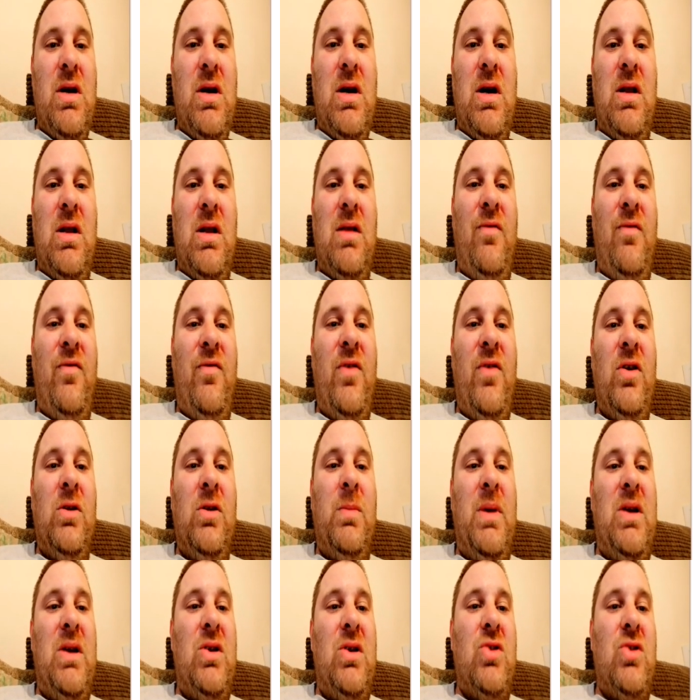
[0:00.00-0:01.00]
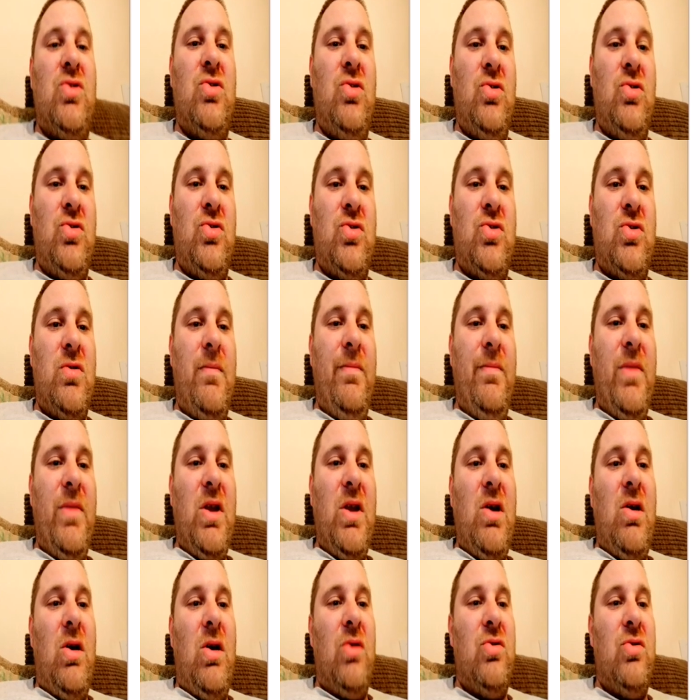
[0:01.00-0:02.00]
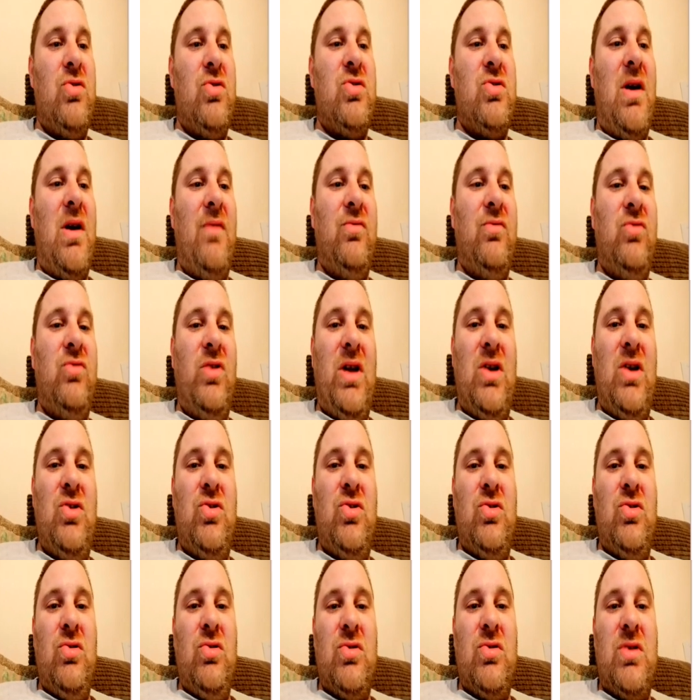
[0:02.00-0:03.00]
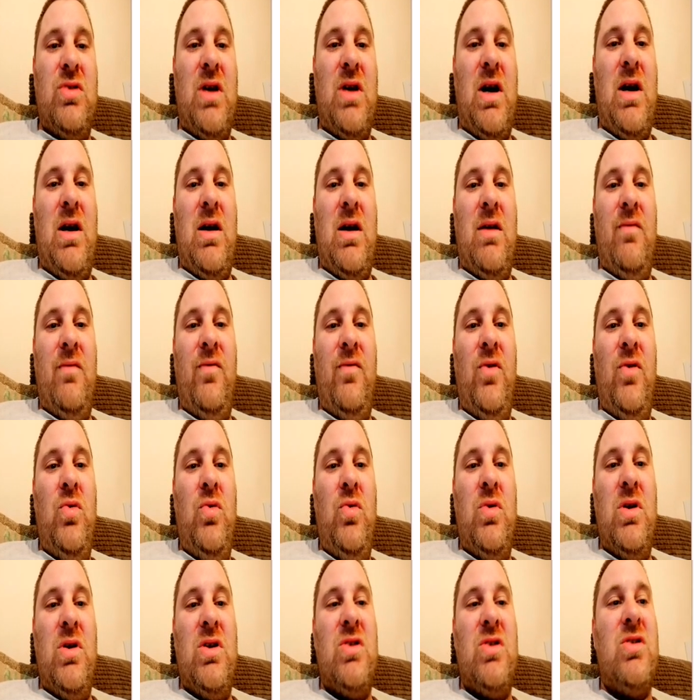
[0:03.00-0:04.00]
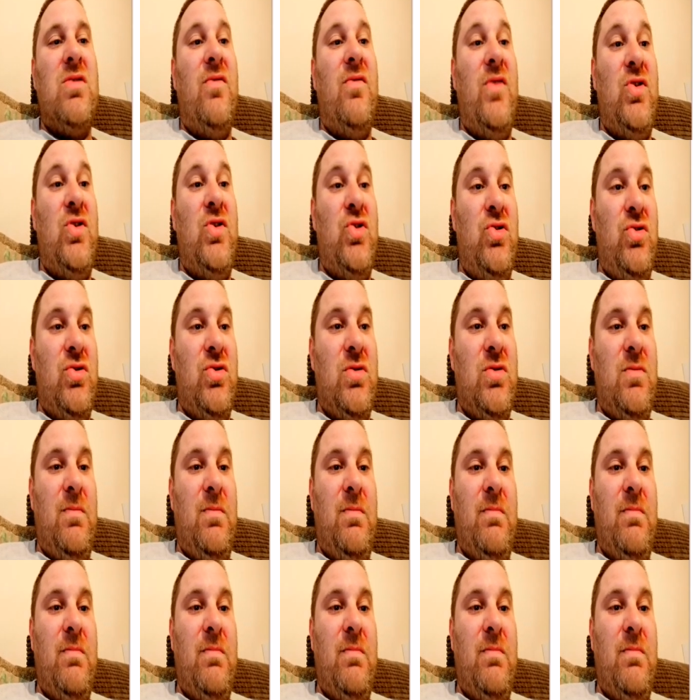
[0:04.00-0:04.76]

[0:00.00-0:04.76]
in the field being discussed, or doesn't have credentials that are viewed as sufficient.